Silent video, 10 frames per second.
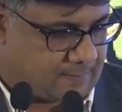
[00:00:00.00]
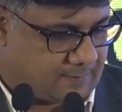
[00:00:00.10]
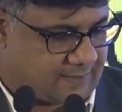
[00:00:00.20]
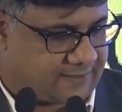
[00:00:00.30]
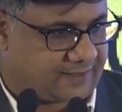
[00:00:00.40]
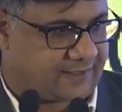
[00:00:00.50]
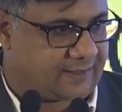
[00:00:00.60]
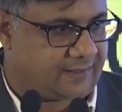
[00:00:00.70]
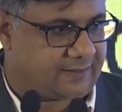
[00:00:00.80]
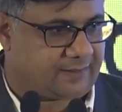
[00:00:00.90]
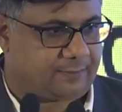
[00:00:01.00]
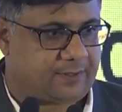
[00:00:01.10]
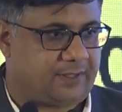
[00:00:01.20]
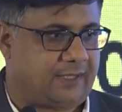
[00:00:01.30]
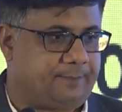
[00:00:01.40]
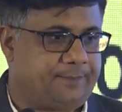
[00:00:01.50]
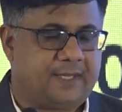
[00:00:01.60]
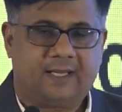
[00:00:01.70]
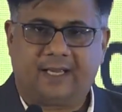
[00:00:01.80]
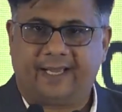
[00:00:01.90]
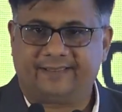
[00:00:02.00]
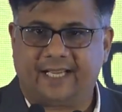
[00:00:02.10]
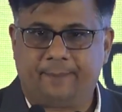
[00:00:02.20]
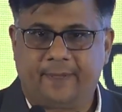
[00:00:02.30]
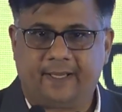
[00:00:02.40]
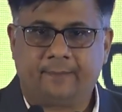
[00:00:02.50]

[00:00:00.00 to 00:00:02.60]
one second, this seems, yeah. SIP,